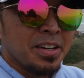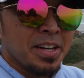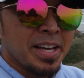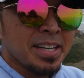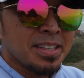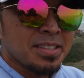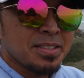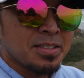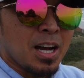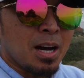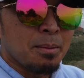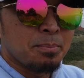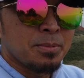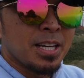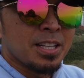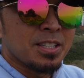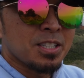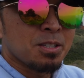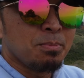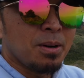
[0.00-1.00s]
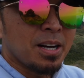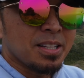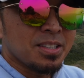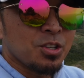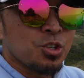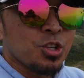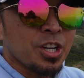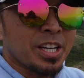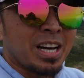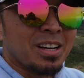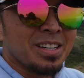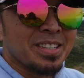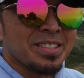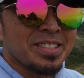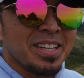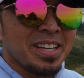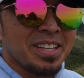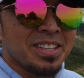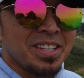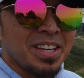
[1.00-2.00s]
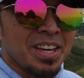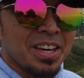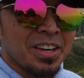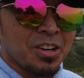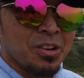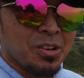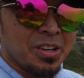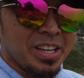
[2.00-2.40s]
next top 10 spot to check out in San Diego